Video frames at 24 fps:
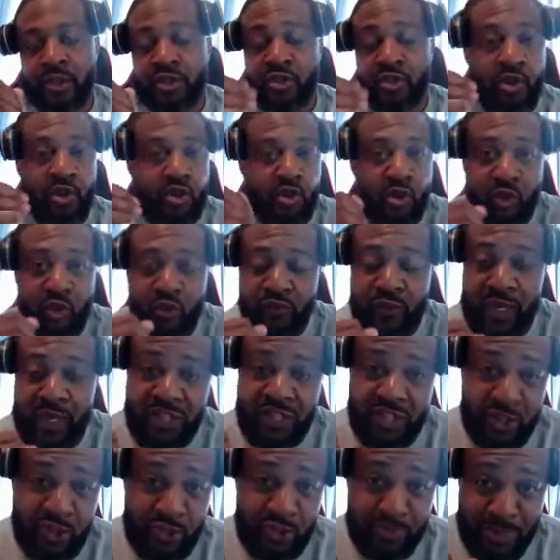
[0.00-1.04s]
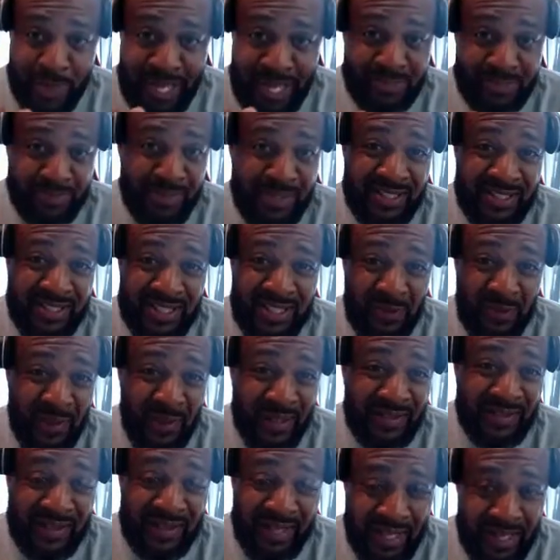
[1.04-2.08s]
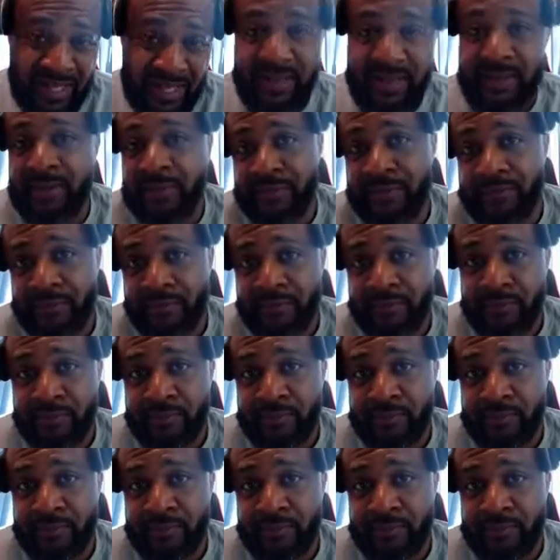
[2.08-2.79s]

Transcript: So you don't think she'll possibly sleep with Diddy?